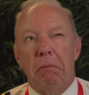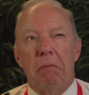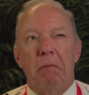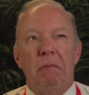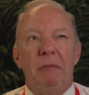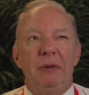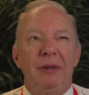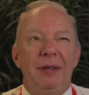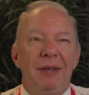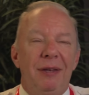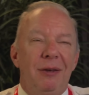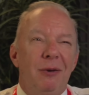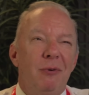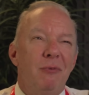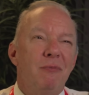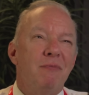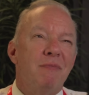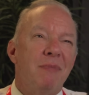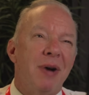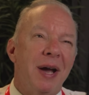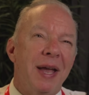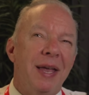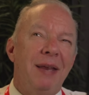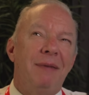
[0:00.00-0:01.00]
you
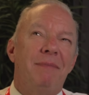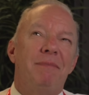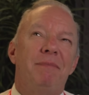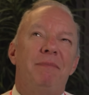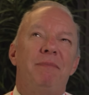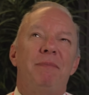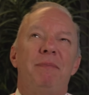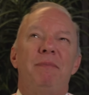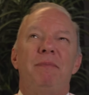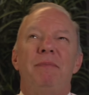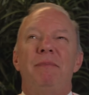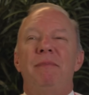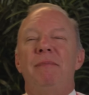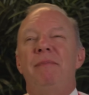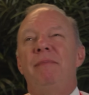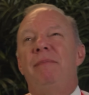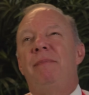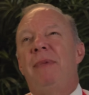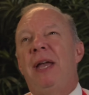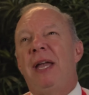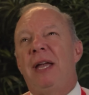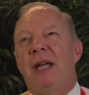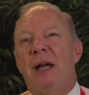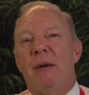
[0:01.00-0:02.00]
might
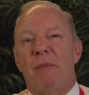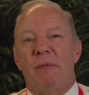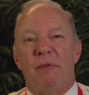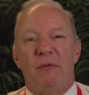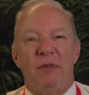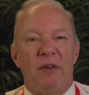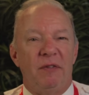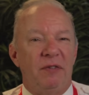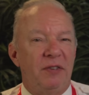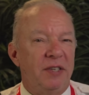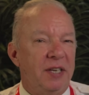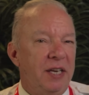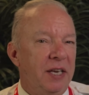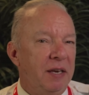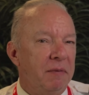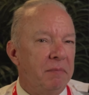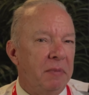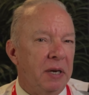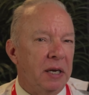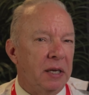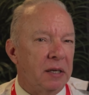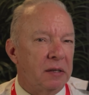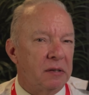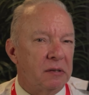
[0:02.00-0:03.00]
make up 15
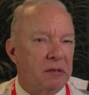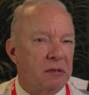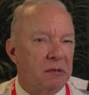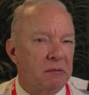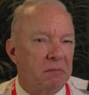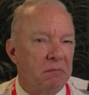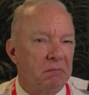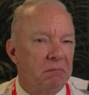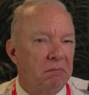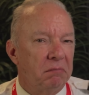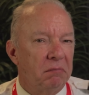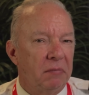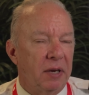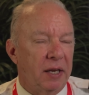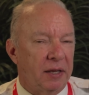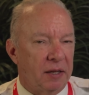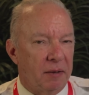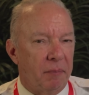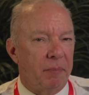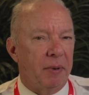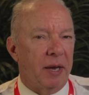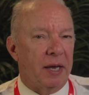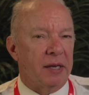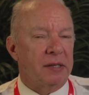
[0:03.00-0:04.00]
minutes at
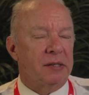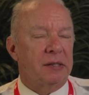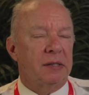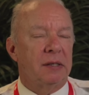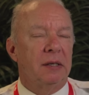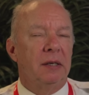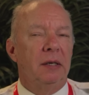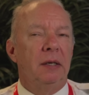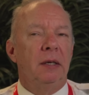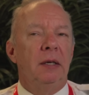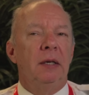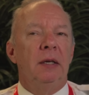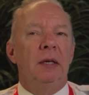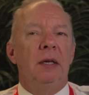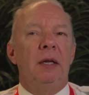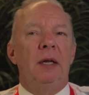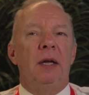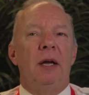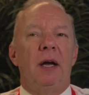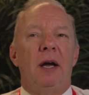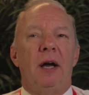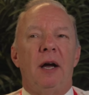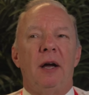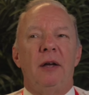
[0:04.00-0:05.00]
the best.
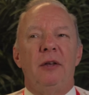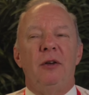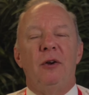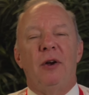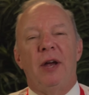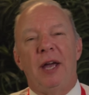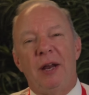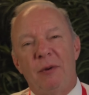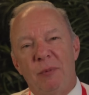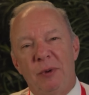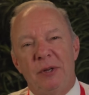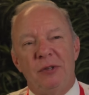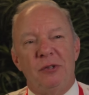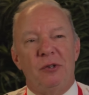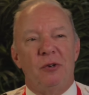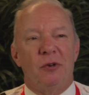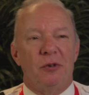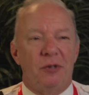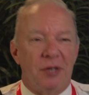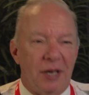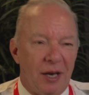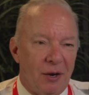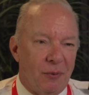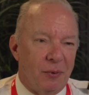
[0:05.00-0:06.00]
Uh, your headwinds and your
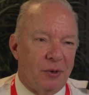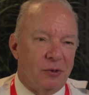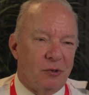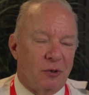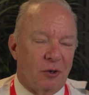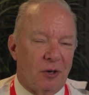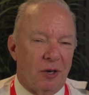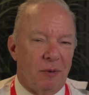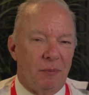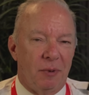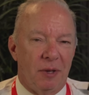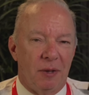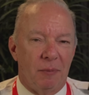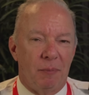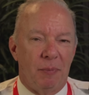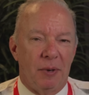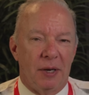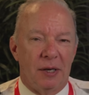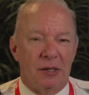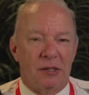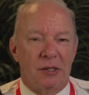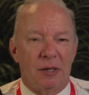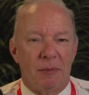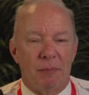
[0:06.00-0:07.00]
tailwinds are going to be the
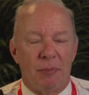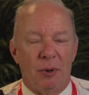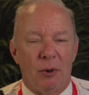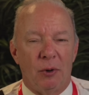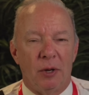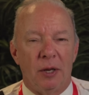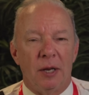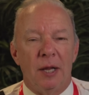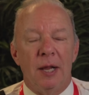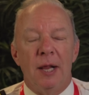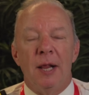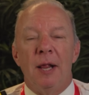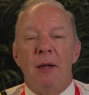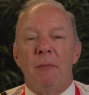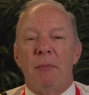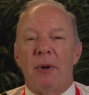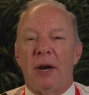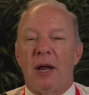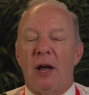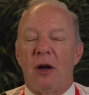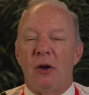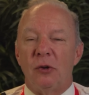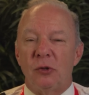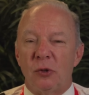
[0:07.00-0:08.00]
biggest component. But
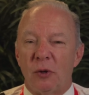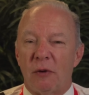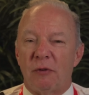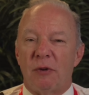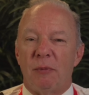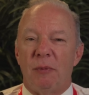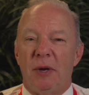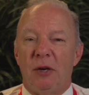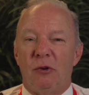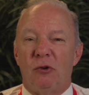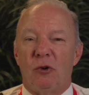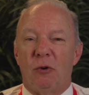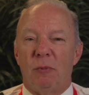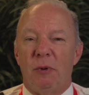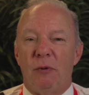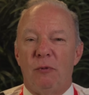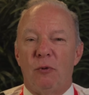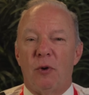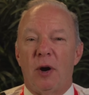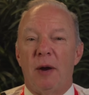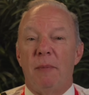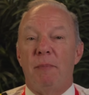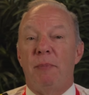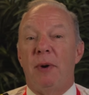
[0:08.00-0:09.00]
I also have to make sure
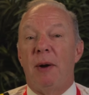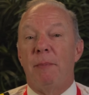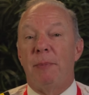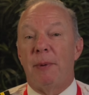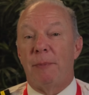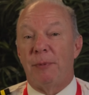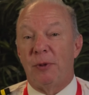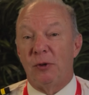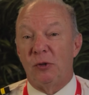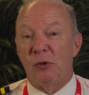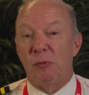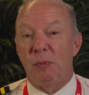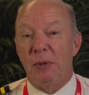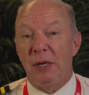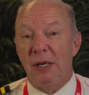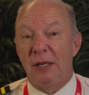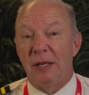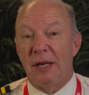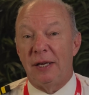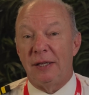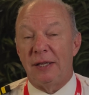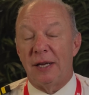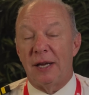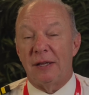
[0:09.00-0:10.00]
before I bump up the speed
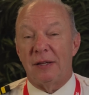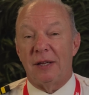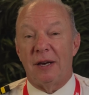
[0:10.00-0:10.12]
like that,